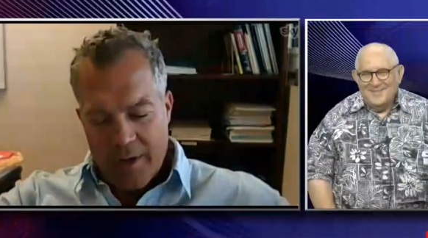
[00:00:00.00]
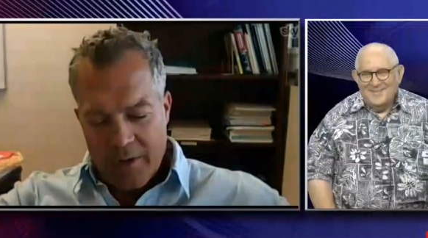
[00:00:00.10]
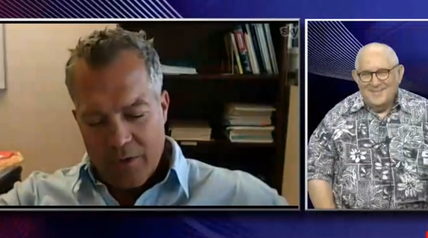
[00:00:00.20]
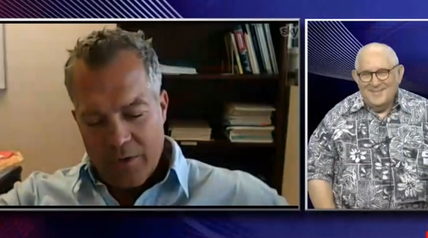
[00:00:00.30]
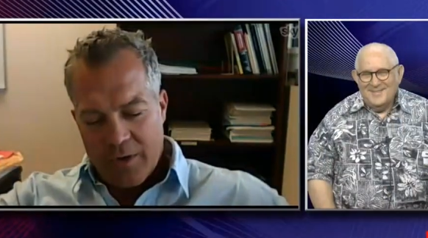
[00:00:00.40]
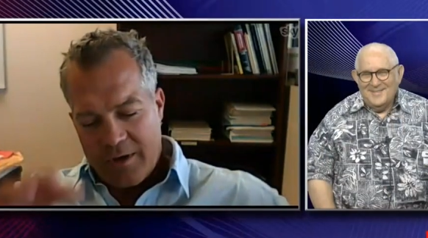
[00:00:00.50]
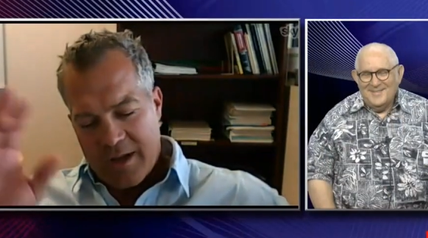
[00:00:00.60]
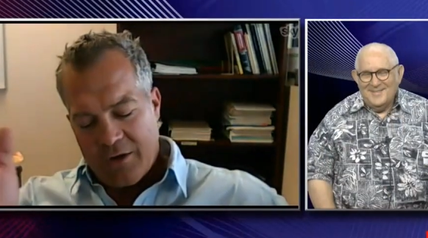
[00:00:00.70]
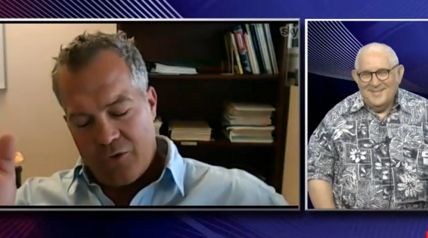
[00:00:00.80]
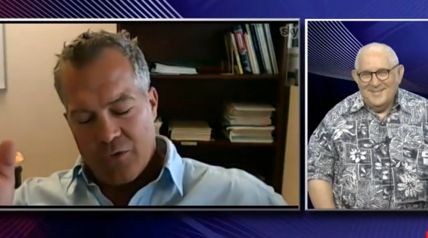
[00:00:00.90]
Speaker 1: little
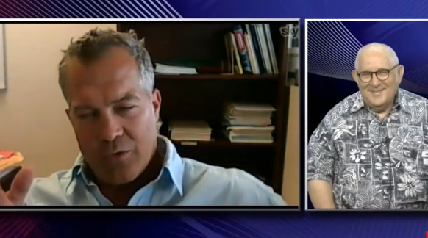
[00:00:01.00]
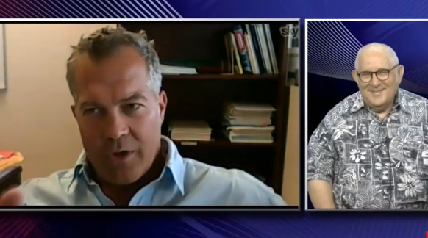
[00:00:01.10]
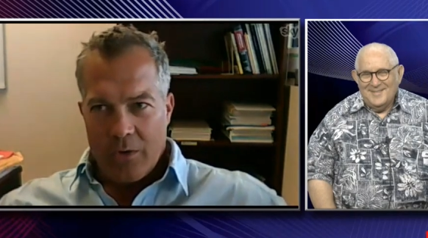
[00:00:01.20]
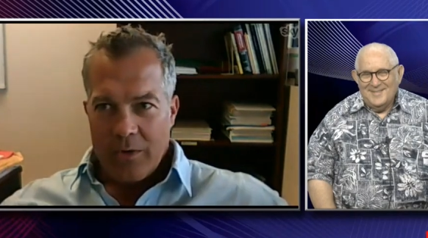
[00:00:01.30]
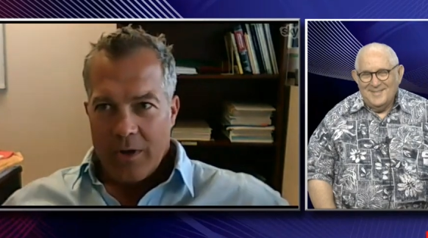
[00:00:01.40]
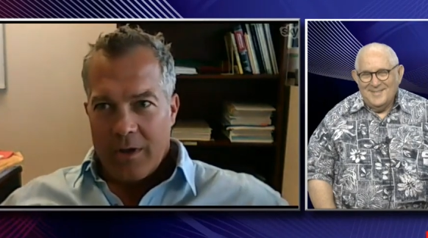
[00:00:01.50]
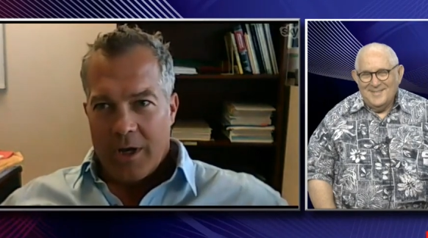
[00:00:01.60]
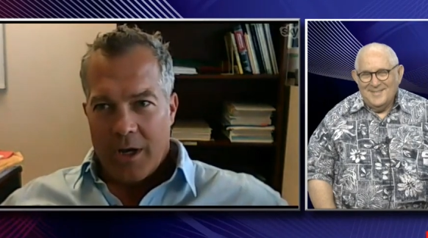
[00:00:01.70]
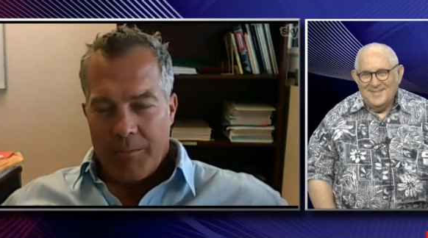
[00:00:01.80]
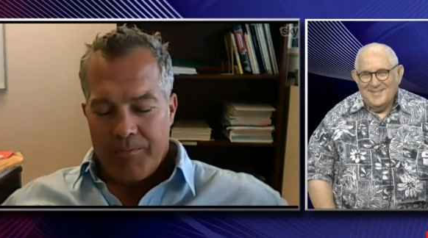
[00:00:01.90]
contextual note.
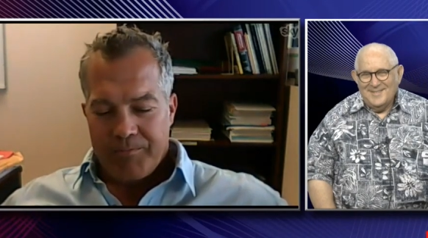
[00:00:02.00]
Um,